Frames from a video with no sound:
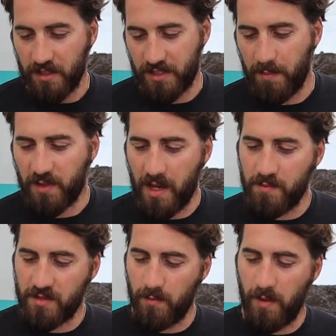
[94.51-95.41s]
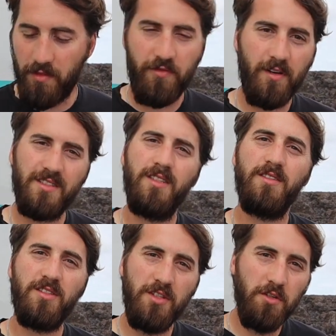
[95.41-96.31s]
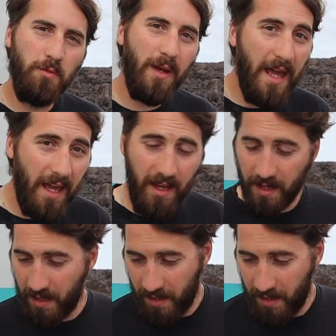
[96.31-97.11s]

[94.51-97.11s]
Sometimes when the faucet is too big